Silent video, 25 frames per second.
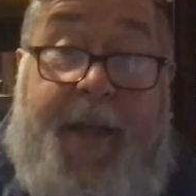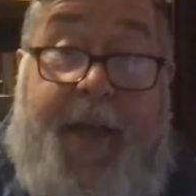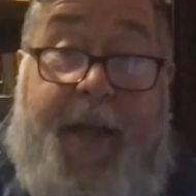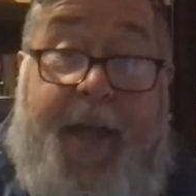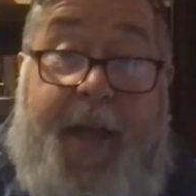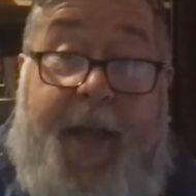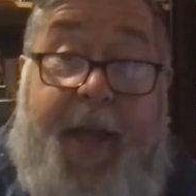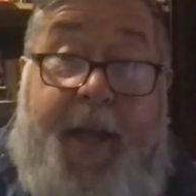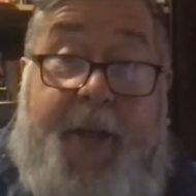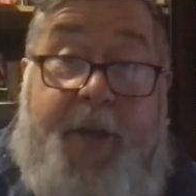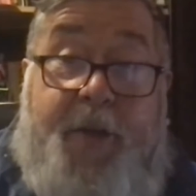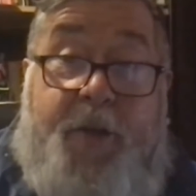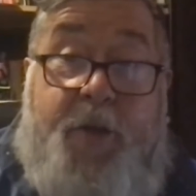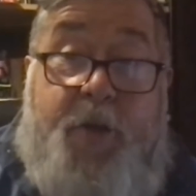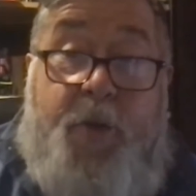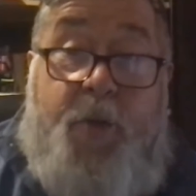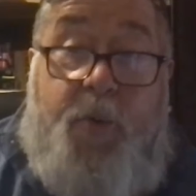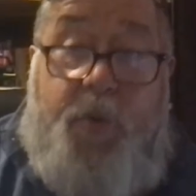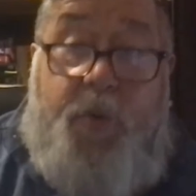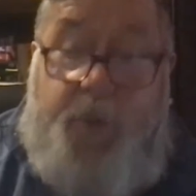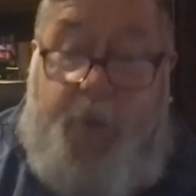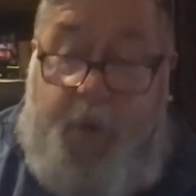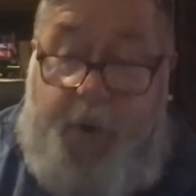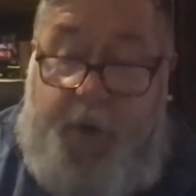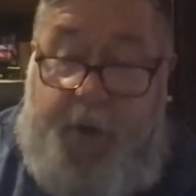in
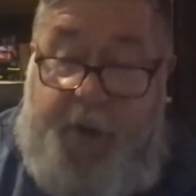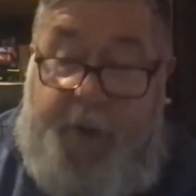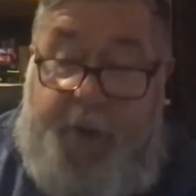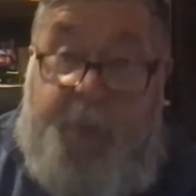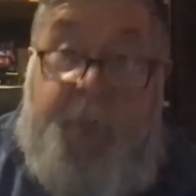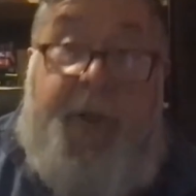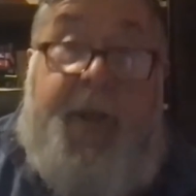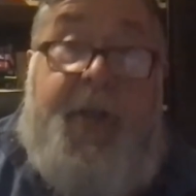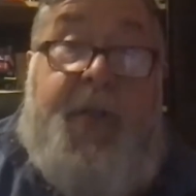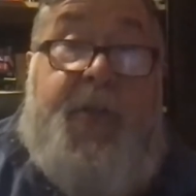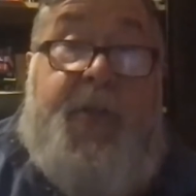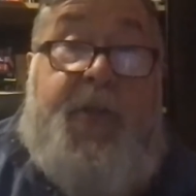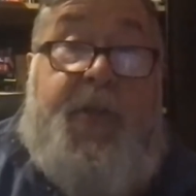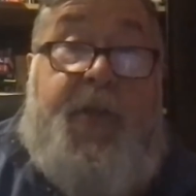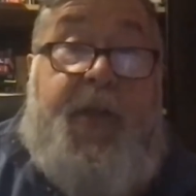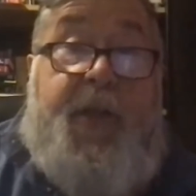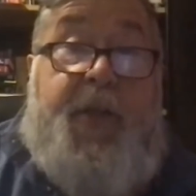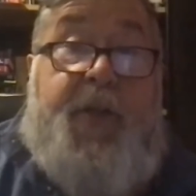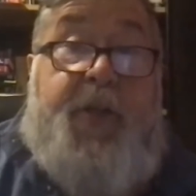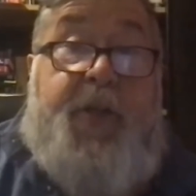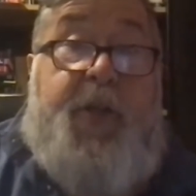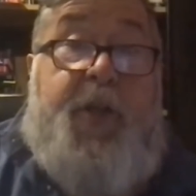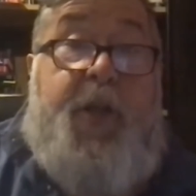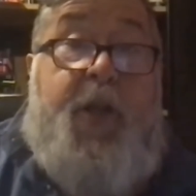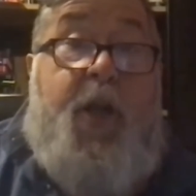
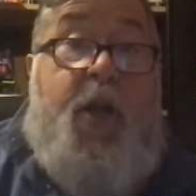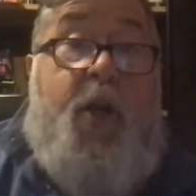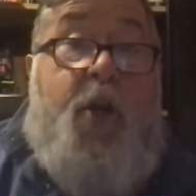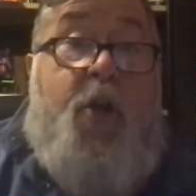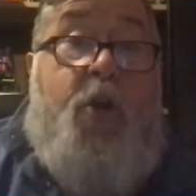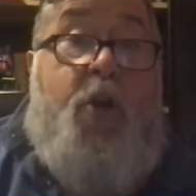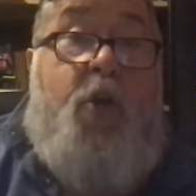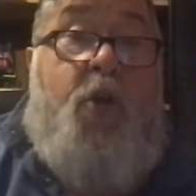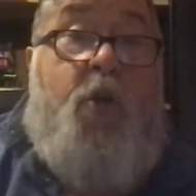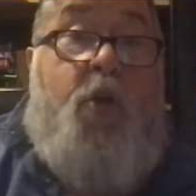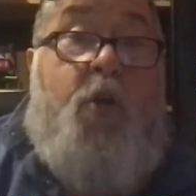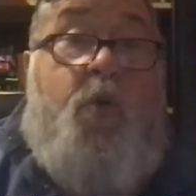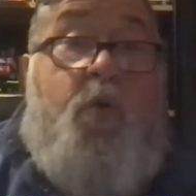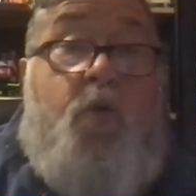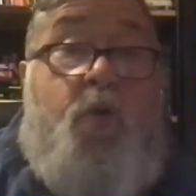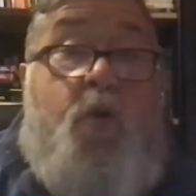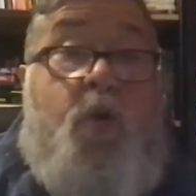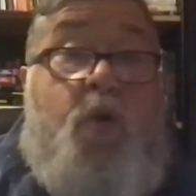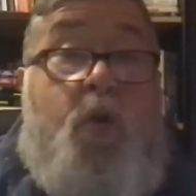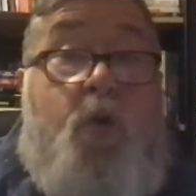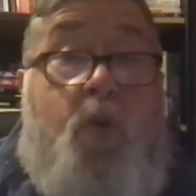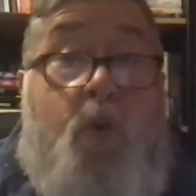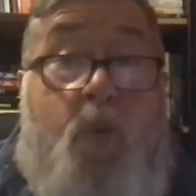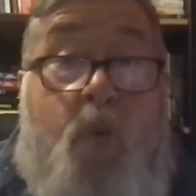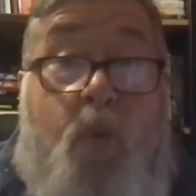233.6. You
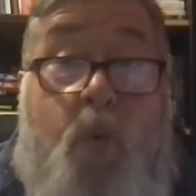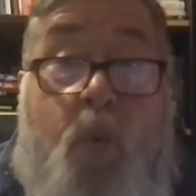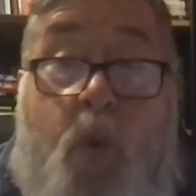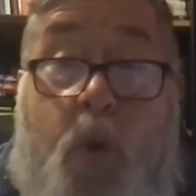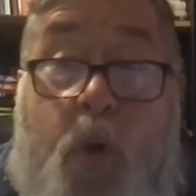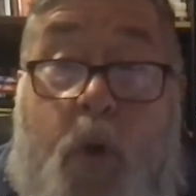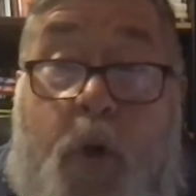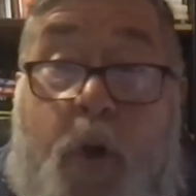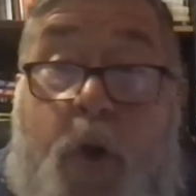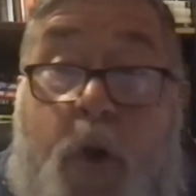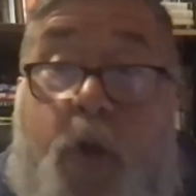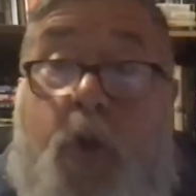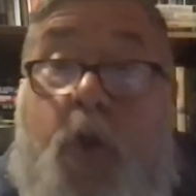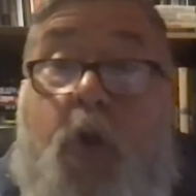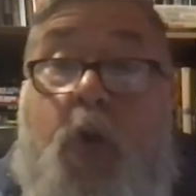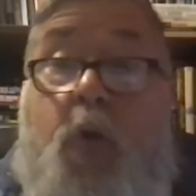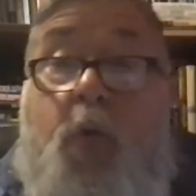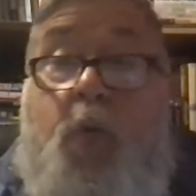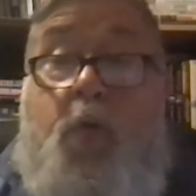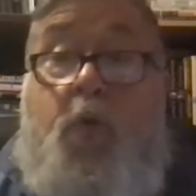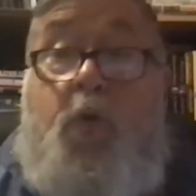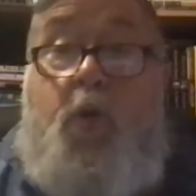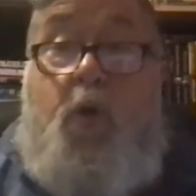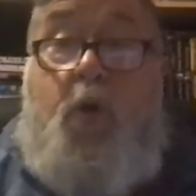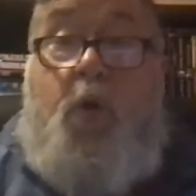knew
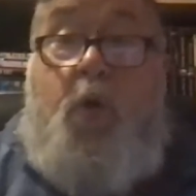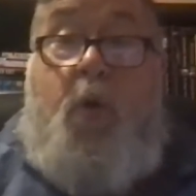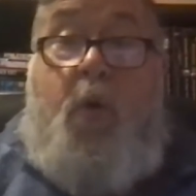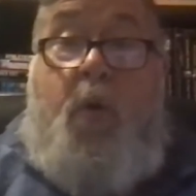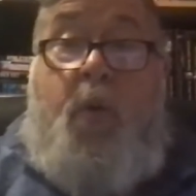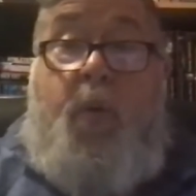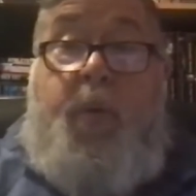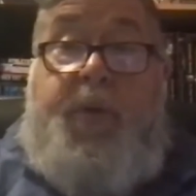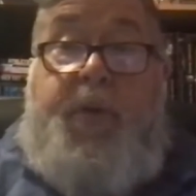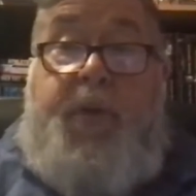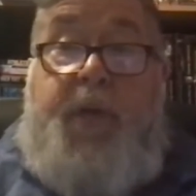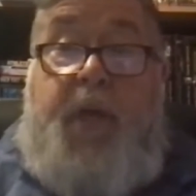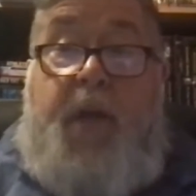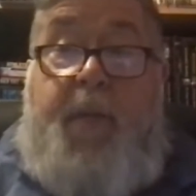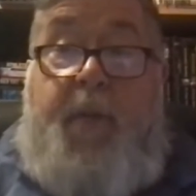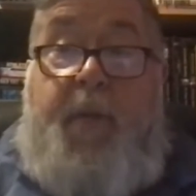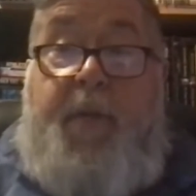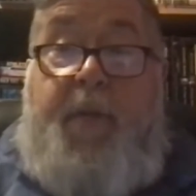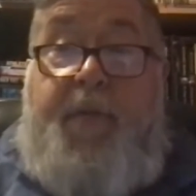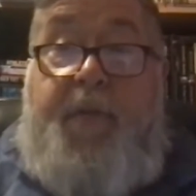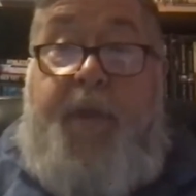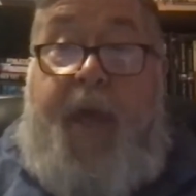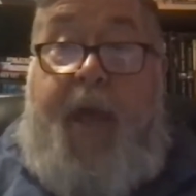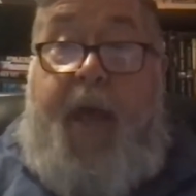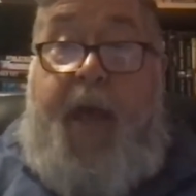it was going to be
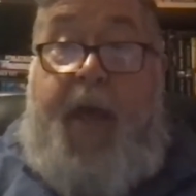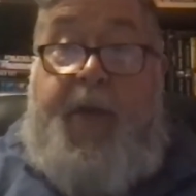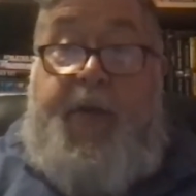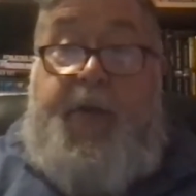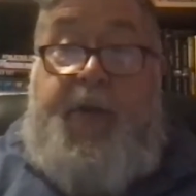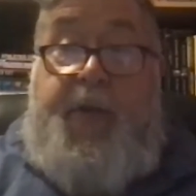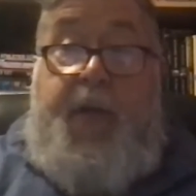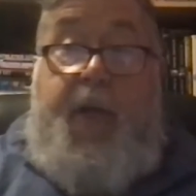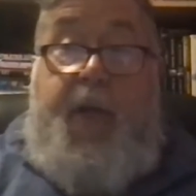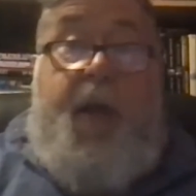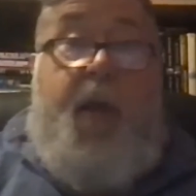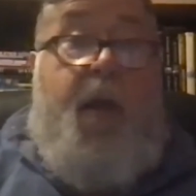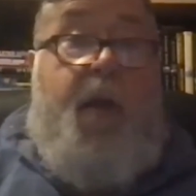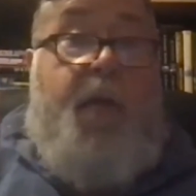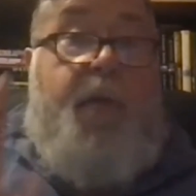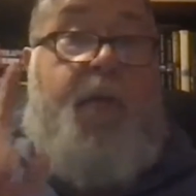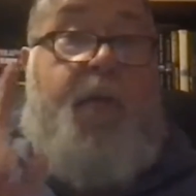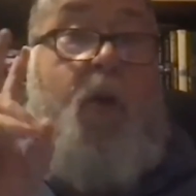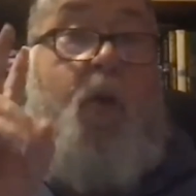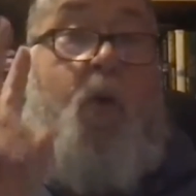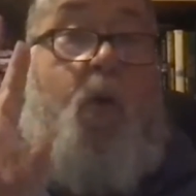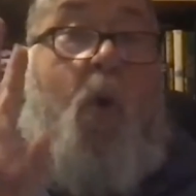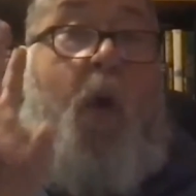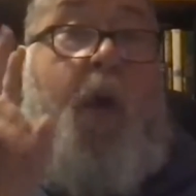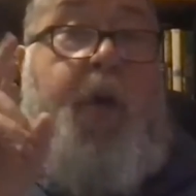fast.
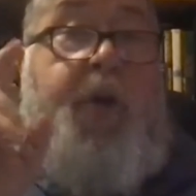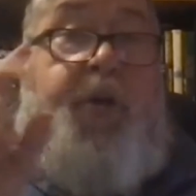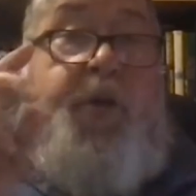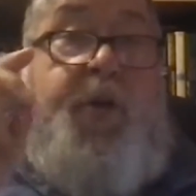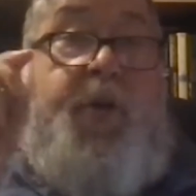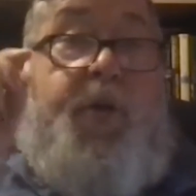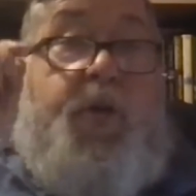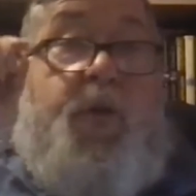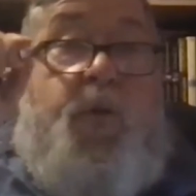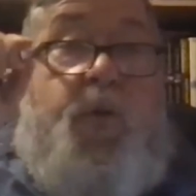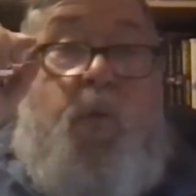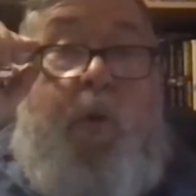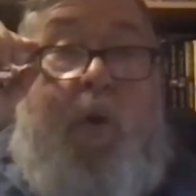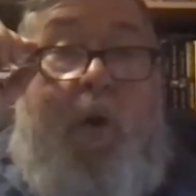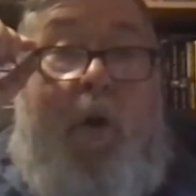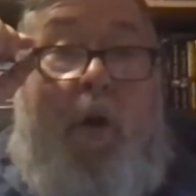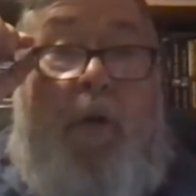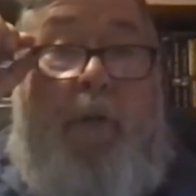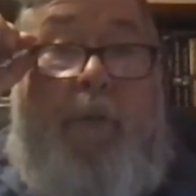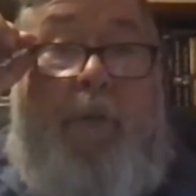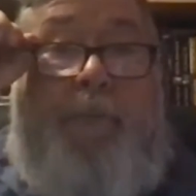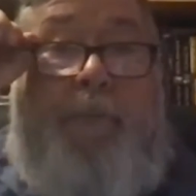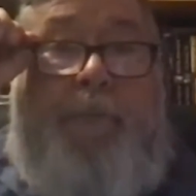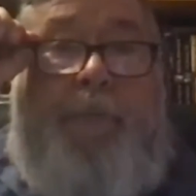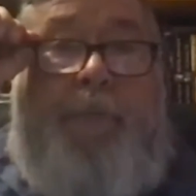The questions
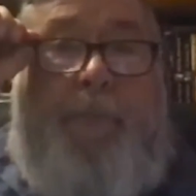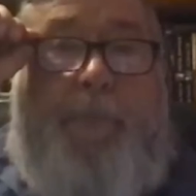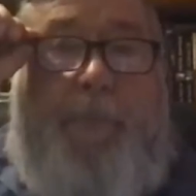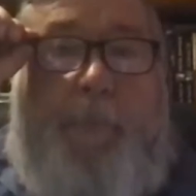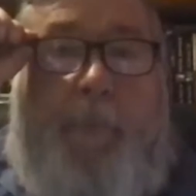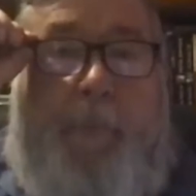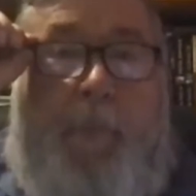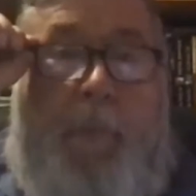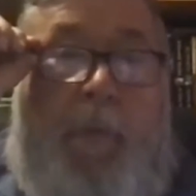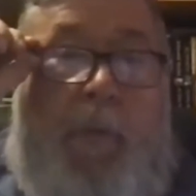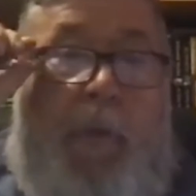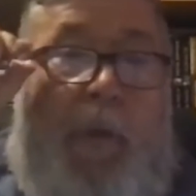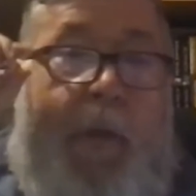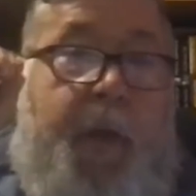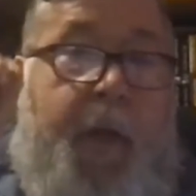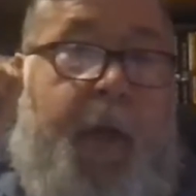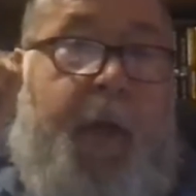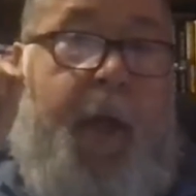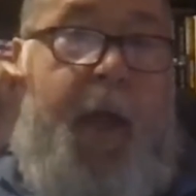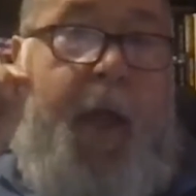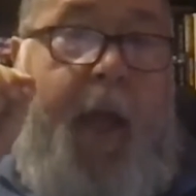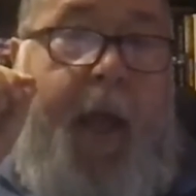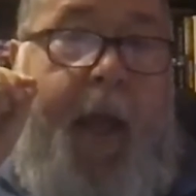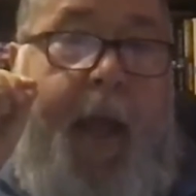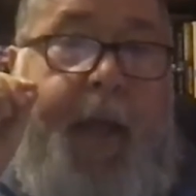were,
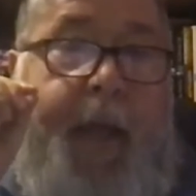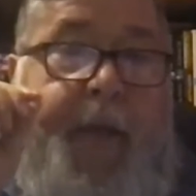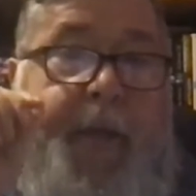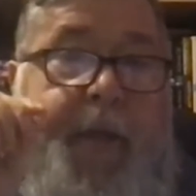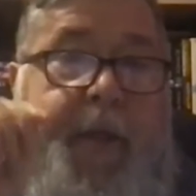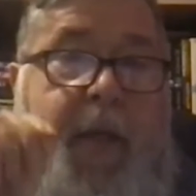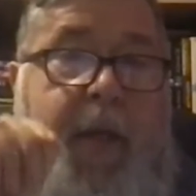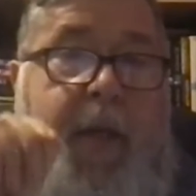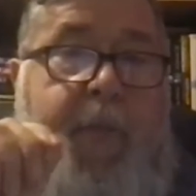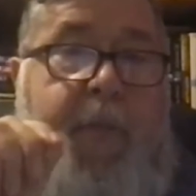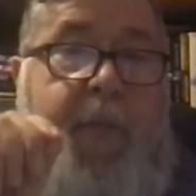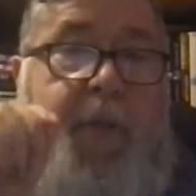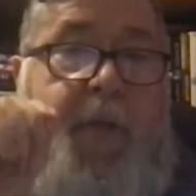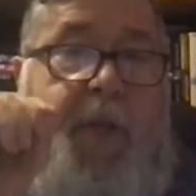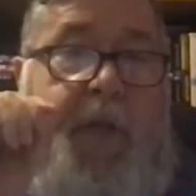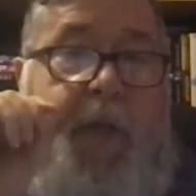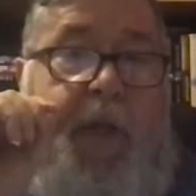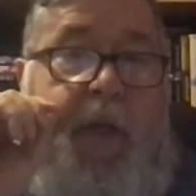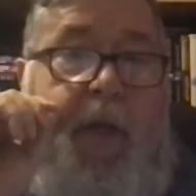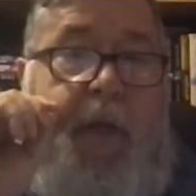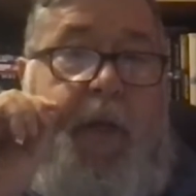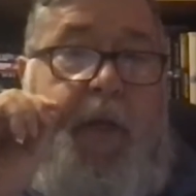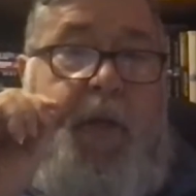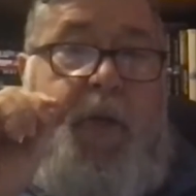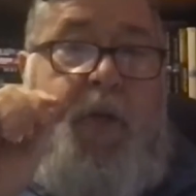had
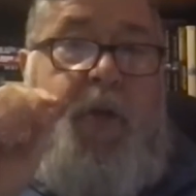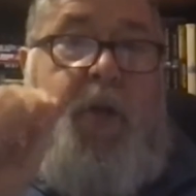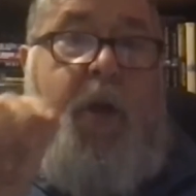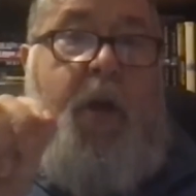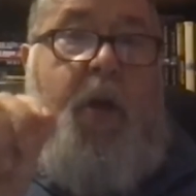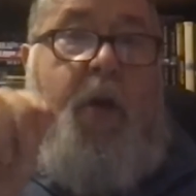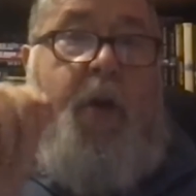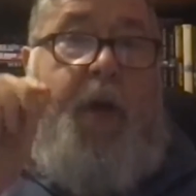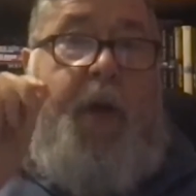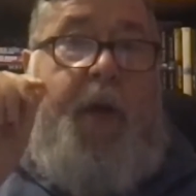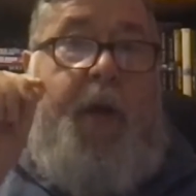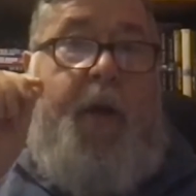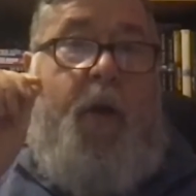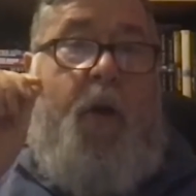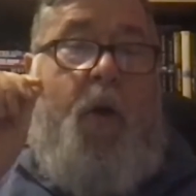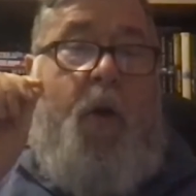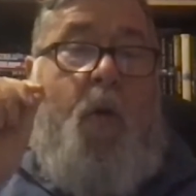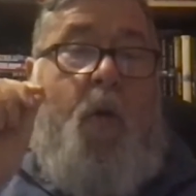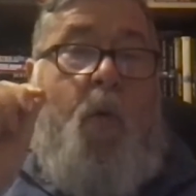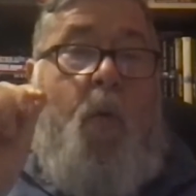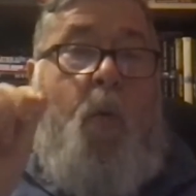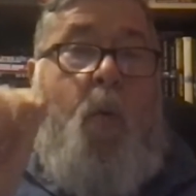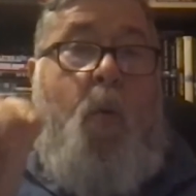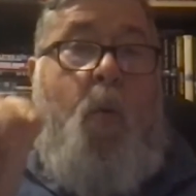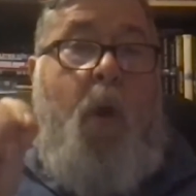Timothy Chariot
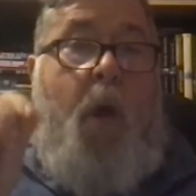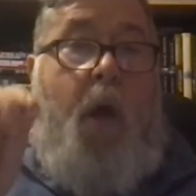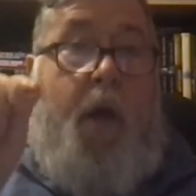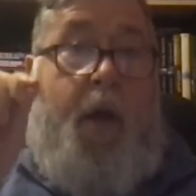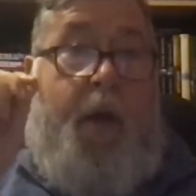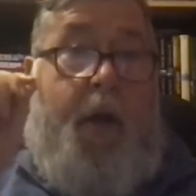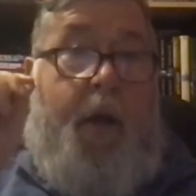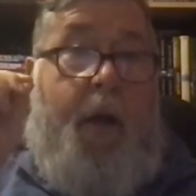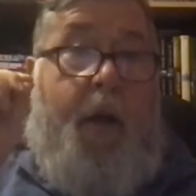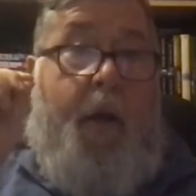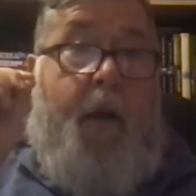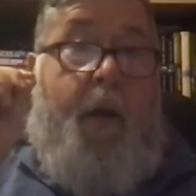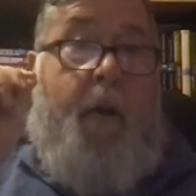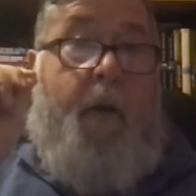run